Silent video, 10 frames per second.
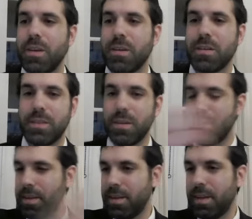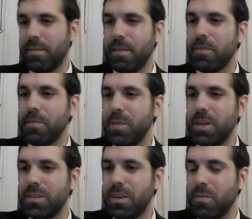You could say uh,
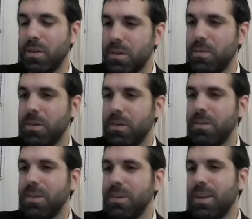information in one computer